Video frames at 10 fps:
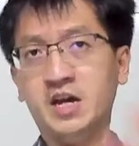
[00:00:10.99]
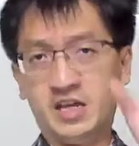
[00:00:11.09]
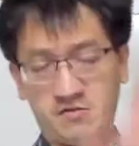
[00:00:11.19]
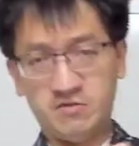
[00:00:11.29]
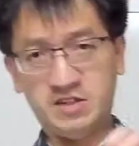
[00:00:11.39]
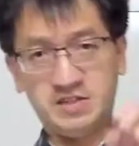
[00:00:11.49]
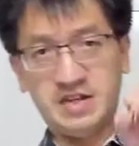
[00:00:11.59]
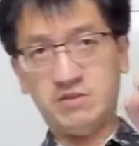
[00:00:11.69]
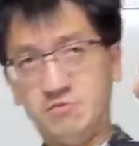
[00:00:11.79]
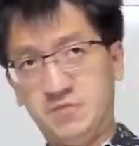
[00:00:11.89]
if you
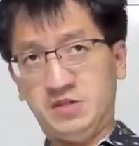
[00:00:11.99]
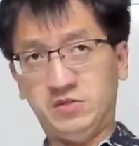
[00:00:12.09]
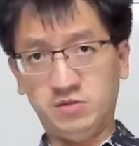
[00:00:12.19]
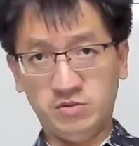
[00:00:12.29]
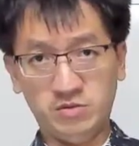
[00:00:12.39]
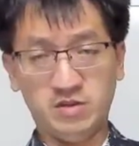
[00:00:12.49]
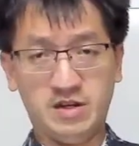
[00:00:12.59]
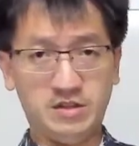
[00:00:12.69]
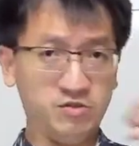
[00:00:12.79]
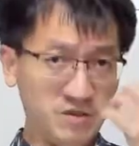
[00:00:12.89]
decide to pursue
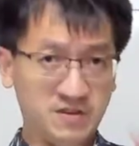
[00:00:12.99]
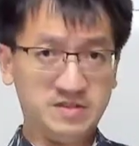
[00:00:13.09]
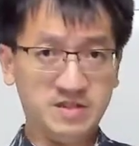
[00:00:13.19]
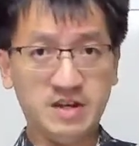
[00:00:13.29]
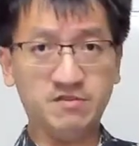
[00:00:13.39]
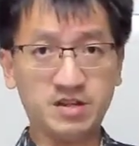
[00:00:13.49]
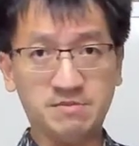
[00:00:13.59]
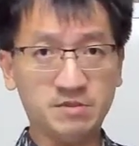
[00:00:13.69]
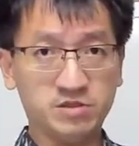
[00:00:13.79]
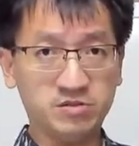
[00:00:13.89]
university level
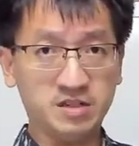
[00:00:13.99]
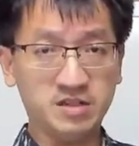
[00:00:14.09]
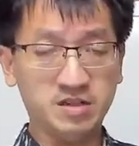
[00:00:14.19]
chemistry,